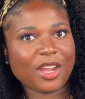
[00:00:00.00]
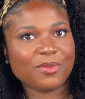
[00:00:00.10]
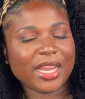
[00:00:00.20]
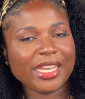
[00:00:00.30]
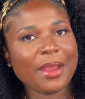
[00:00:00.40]

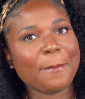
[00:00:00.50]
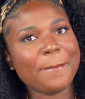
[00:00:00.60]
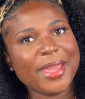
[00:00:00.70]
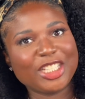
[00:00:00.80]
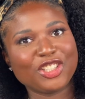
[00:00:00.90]
already,
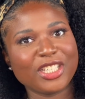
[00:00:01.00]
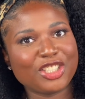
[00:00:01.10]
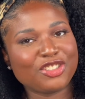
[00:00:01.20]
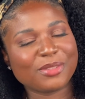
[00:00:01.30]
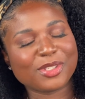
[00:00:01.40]
make sure
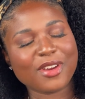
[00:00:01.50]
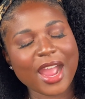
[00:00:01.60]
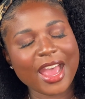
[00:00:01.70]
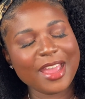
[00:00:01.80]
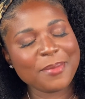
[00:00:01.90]
that you
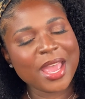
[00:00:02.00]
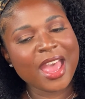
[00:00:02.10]
subscribe.